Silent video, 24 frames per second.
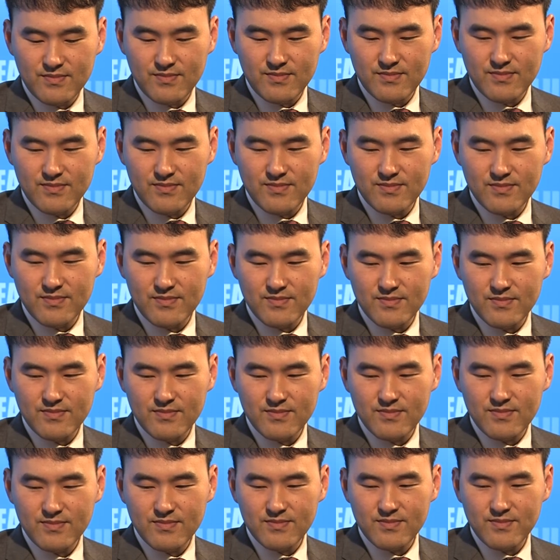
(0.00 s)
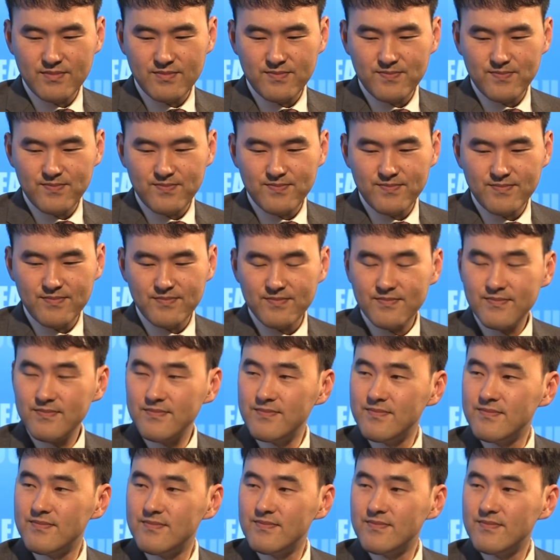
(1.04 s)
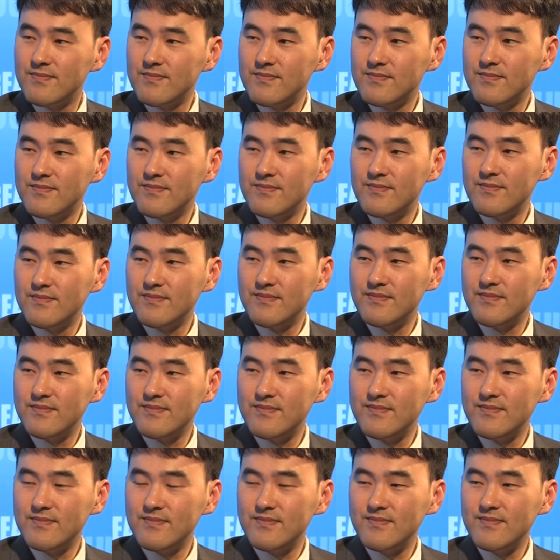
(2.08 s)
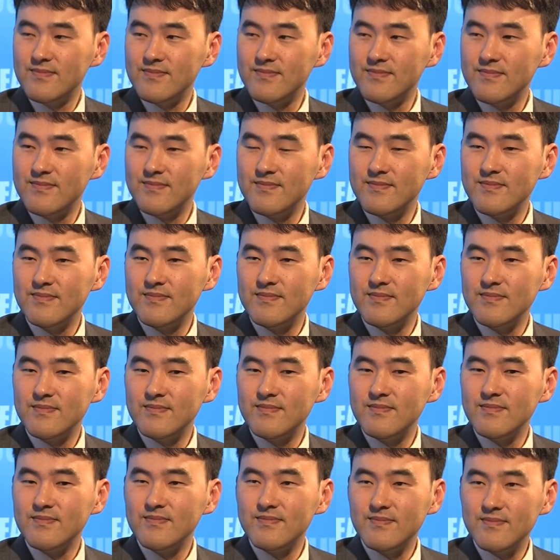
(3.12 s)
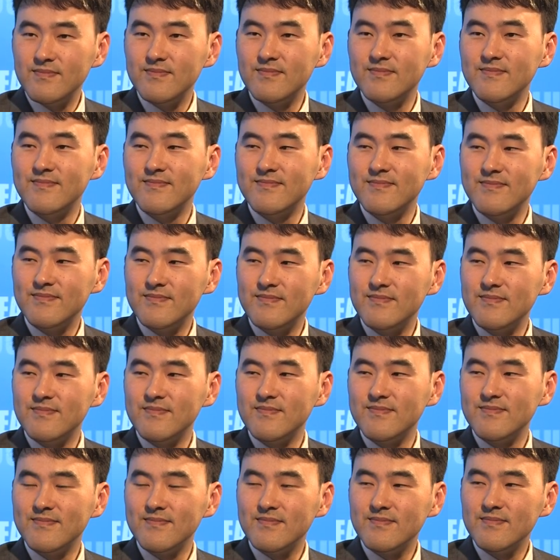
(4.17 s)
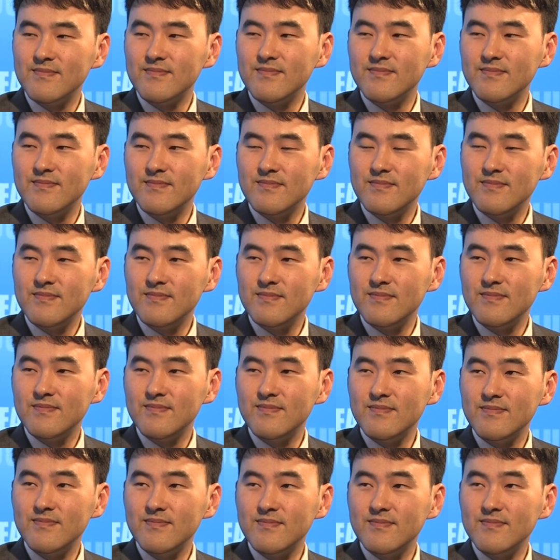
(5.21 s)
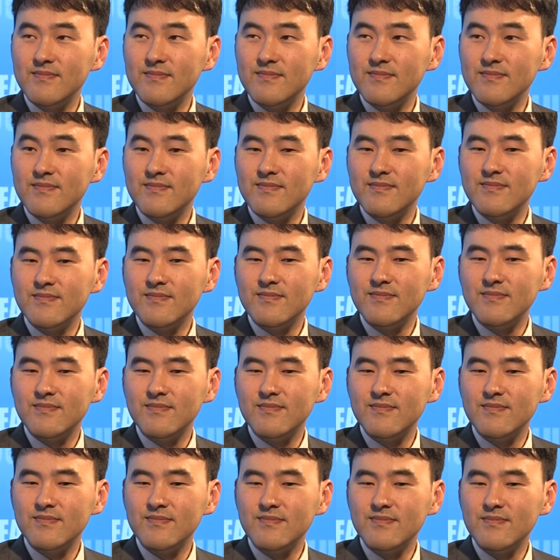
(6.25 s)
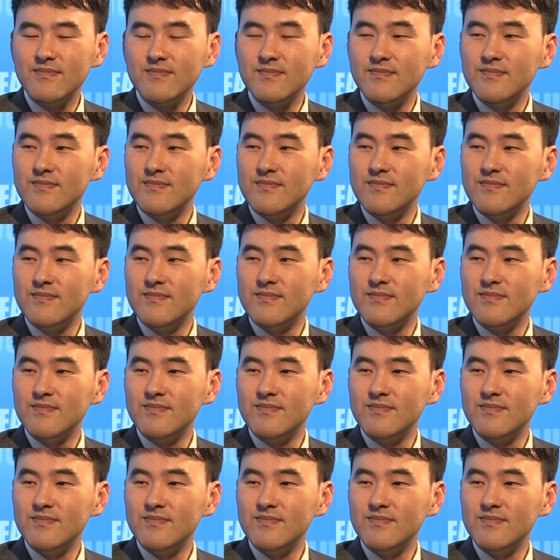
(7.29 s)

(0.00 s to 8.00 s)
[no speech]